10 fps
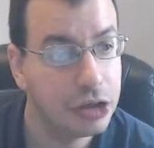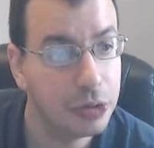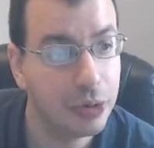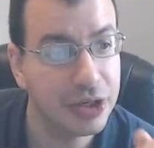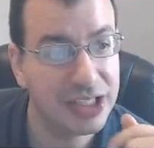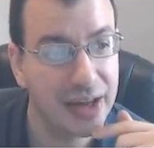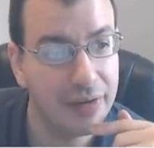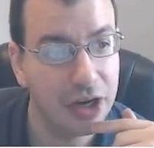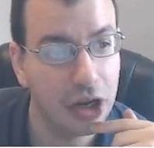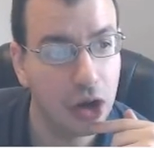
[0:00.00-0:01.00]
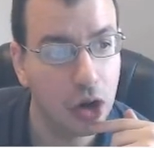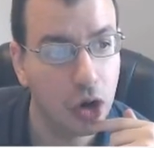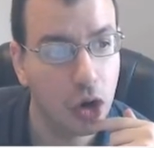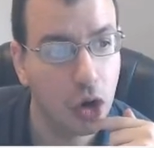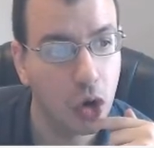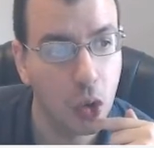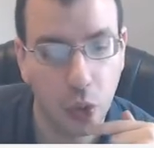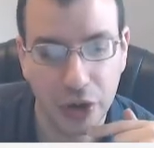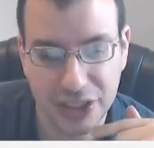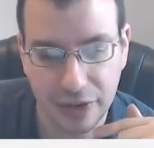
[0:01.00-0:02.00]
2.717,
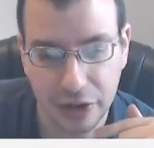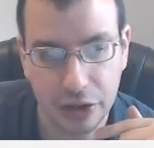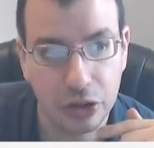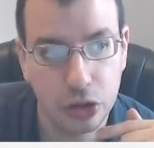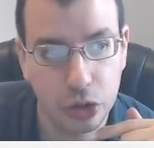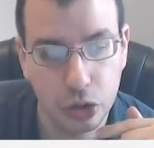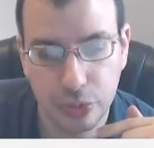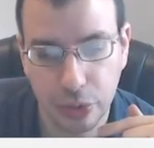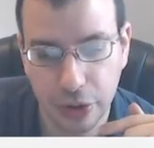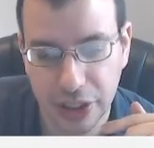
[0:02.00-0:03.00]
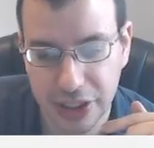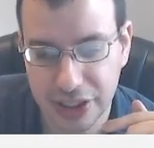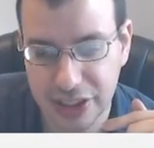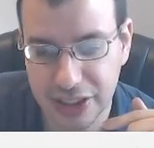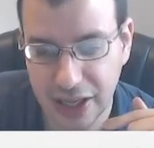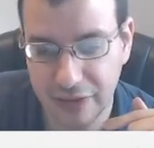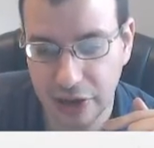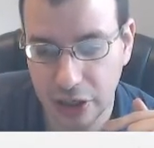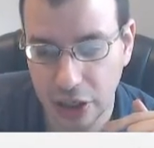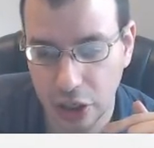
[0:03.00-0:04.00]

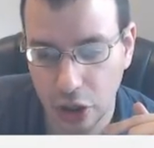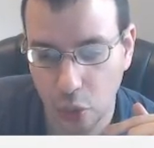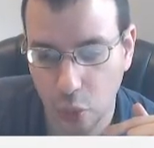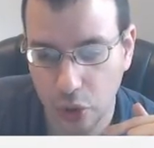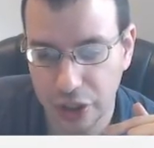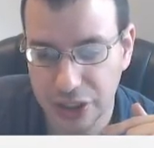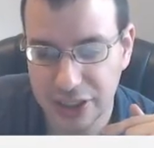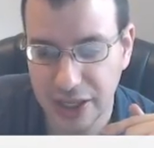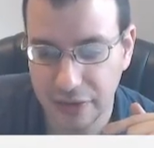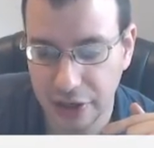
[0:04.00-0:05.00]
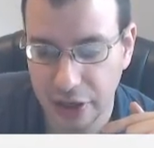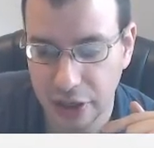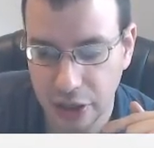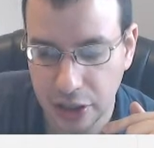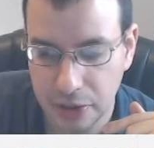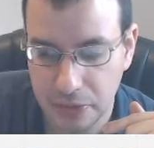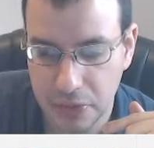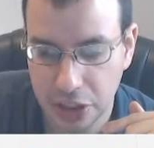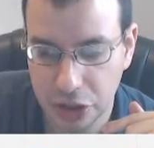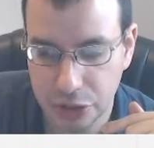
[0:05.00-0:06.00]
2.717
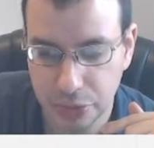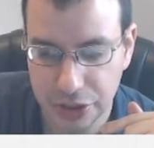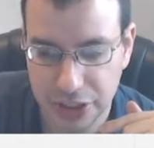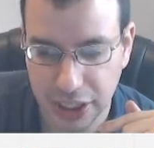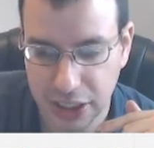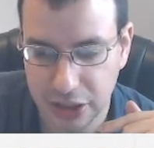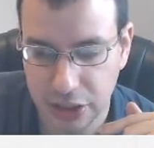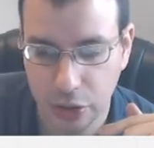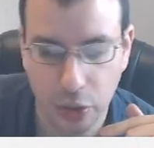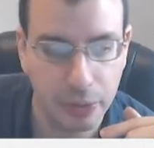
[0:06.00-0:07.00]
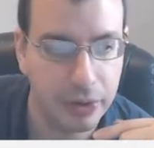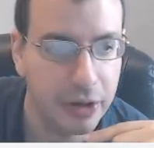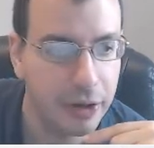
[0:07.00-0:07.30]
meters per second. Whoop.